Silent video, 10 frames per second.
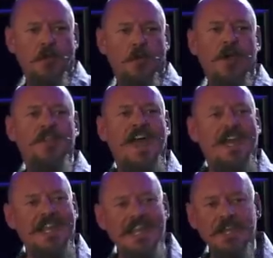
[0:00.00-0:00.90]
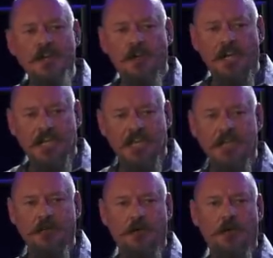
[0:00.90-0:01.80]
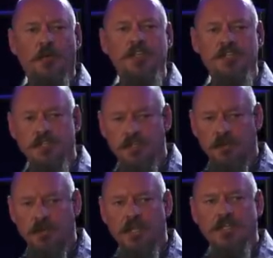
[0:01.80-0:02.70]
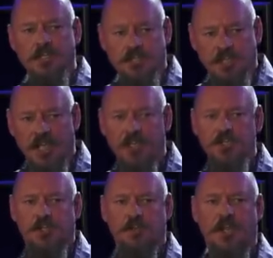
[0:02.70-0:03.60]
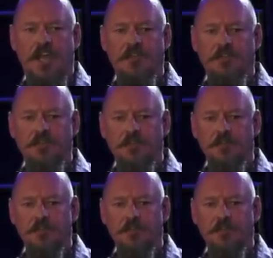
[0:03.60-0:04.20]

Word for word: what that inner hero would do to change your life.